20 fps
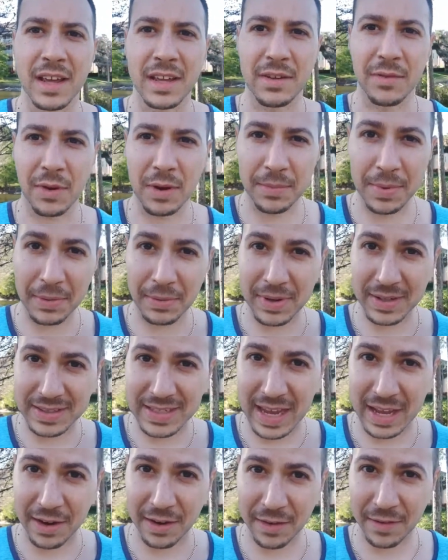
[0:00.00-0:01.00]
You want to be able to
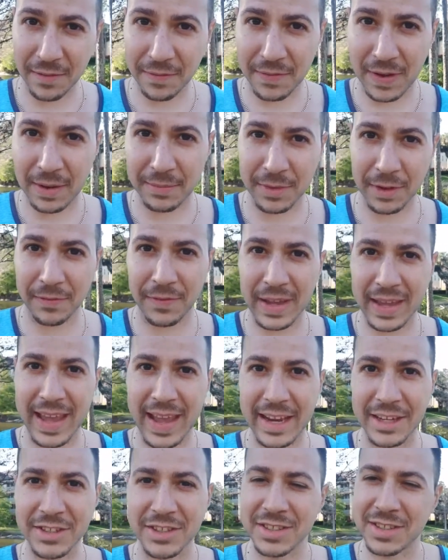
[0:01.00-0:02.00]
take your family on
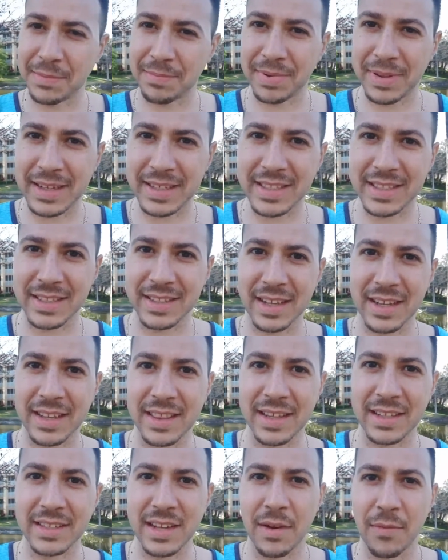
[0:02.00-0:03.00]
vacations to places like
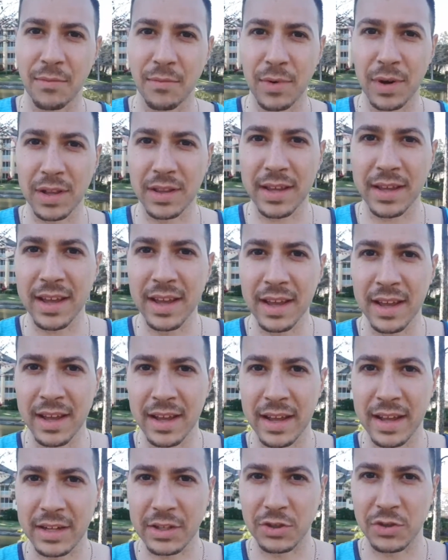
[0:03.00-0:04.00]
this and really
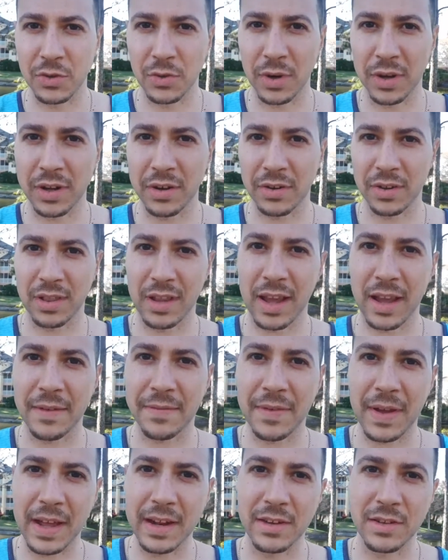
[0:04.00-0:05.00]
enjoy your
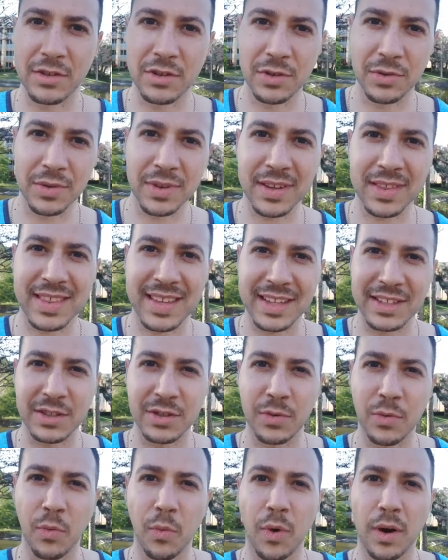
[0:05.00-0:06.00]
life and do the things
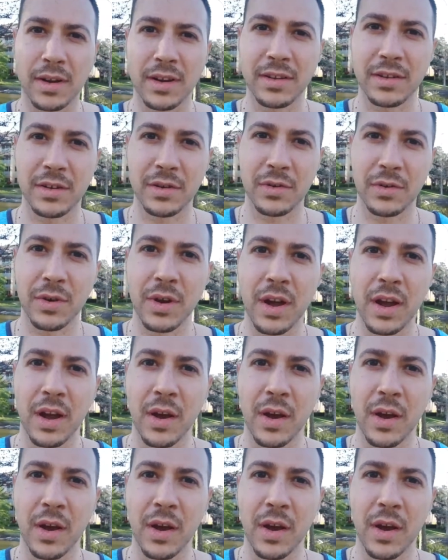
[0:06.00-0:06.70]
you want to do